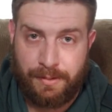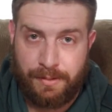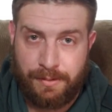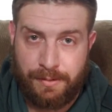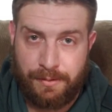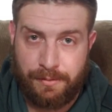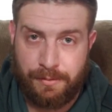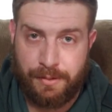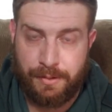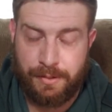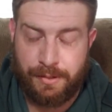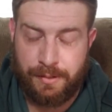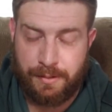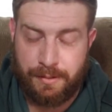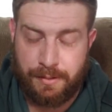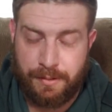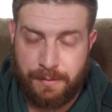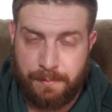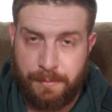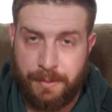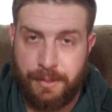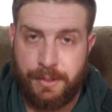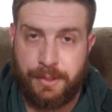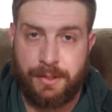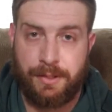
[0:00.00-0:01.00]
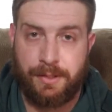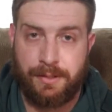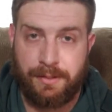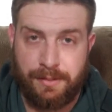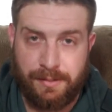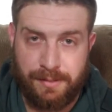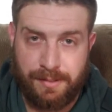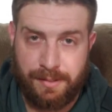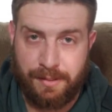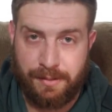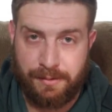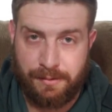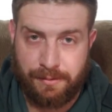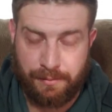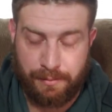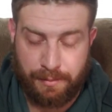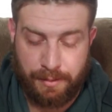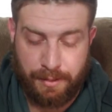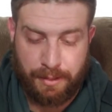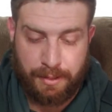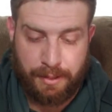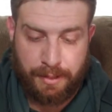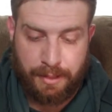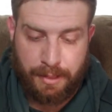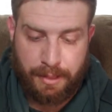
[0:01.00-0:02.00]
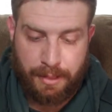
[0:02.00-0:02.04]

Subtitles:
So just suspicion, essentially,